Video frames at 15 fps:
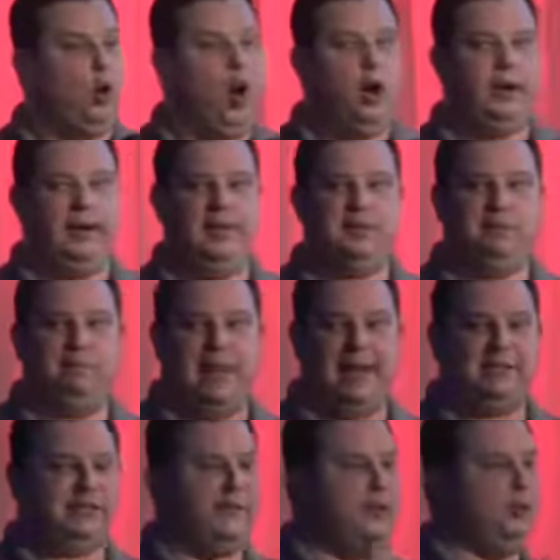audience
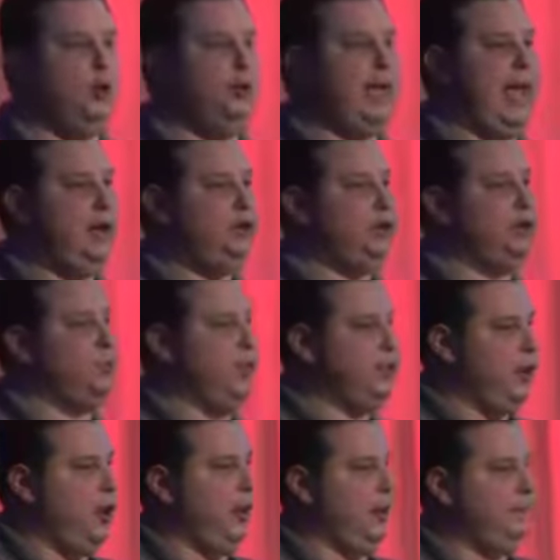based on the locations we
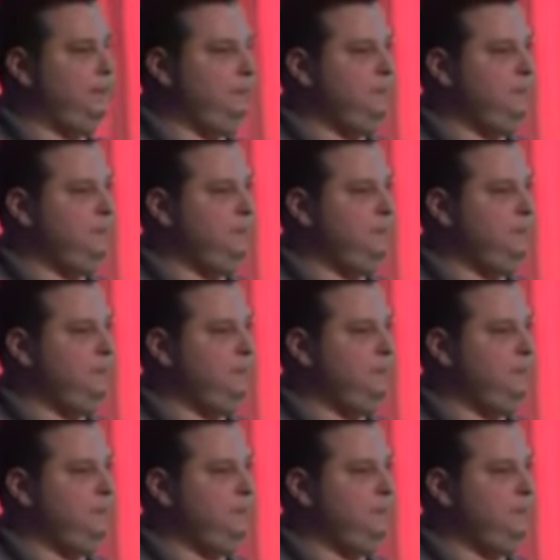target.